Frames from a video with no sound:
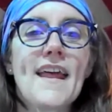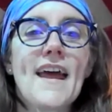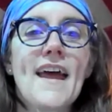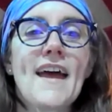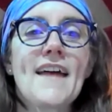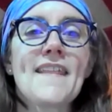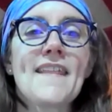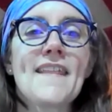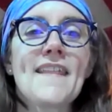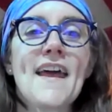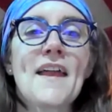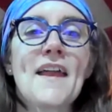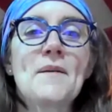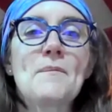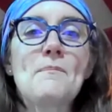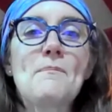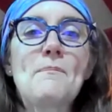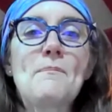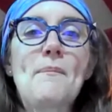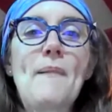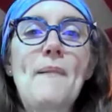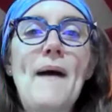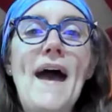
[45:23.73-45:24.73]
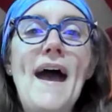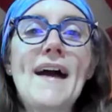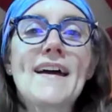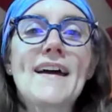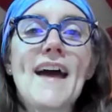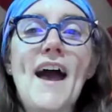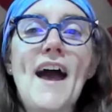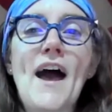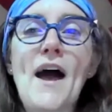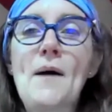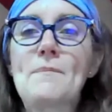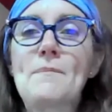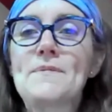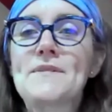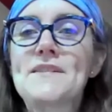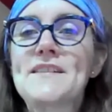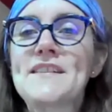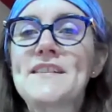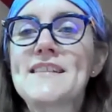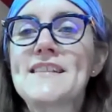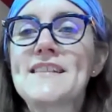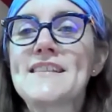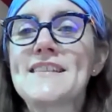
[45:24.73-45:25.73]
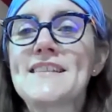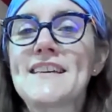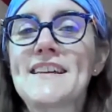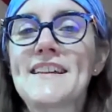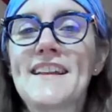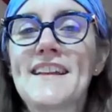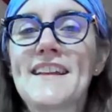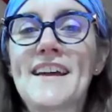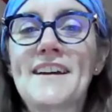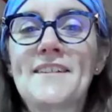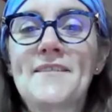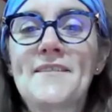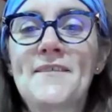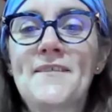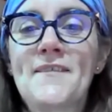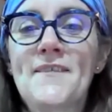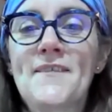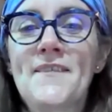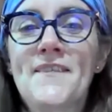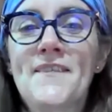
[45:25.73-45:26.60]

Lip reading: And then back up to the ceiling.